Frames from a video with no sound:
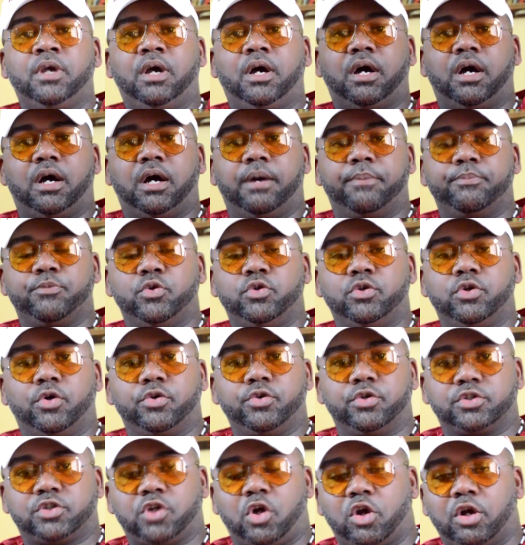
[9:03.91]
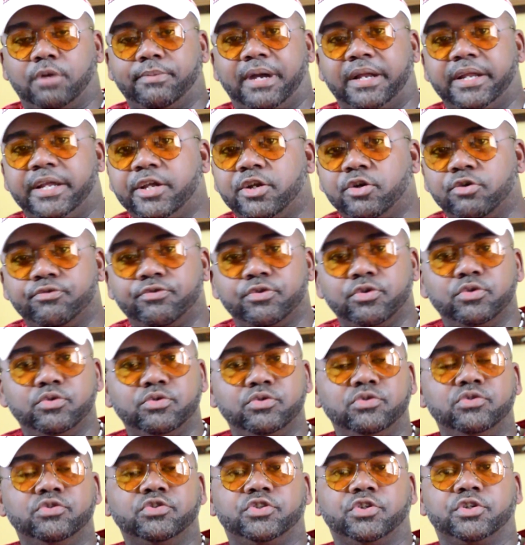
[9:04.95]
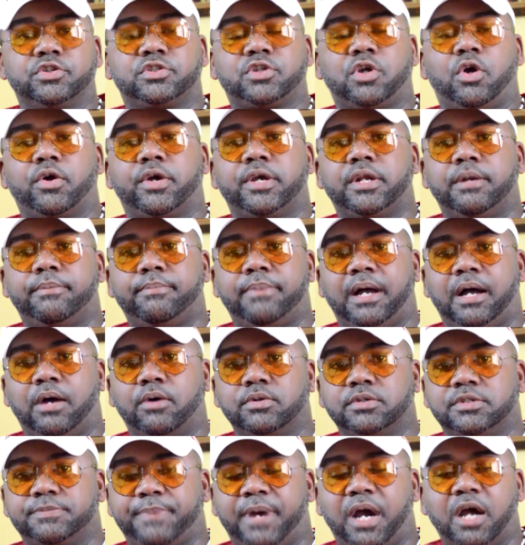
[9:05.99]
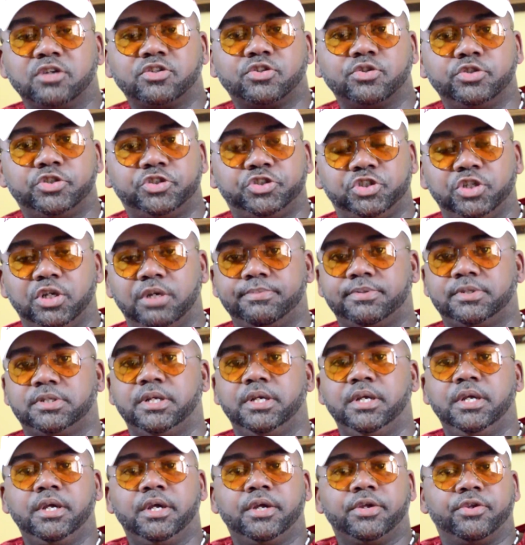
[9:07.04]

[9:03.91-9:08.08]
um, you know you're talking about interviews you're talking about sponsorships